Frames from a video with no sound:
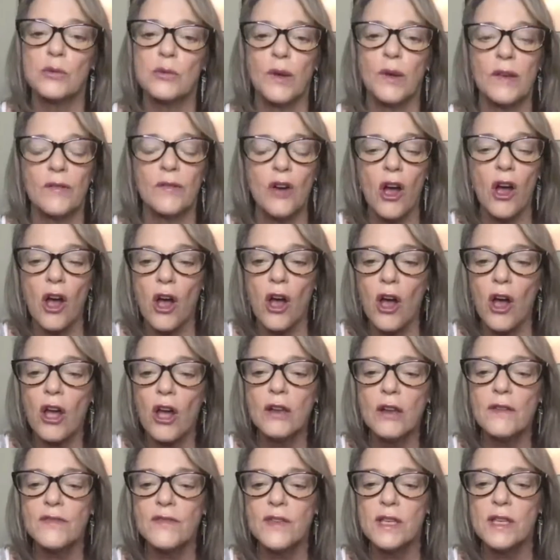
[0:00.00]
So we have
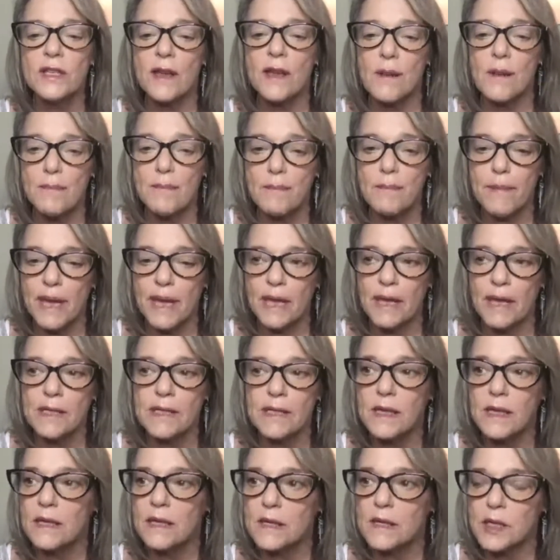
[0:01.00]
all of this
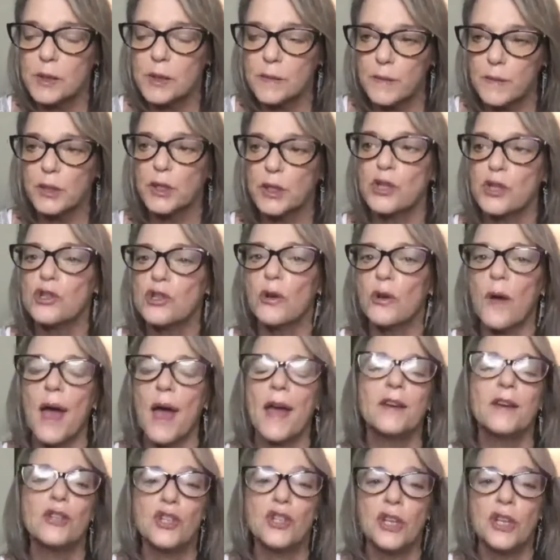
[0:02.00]
amazing spiritual
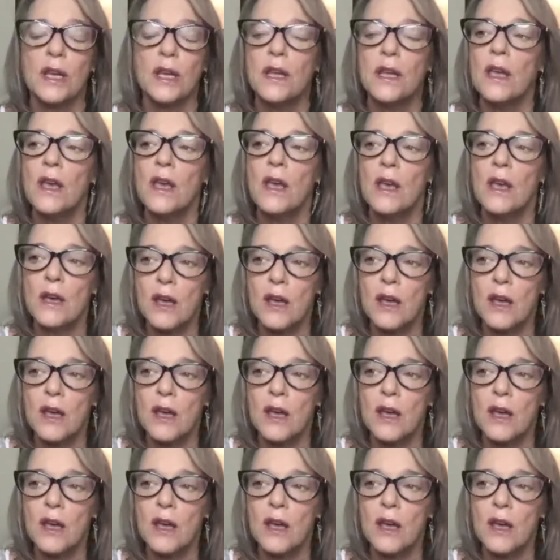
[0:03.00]
energy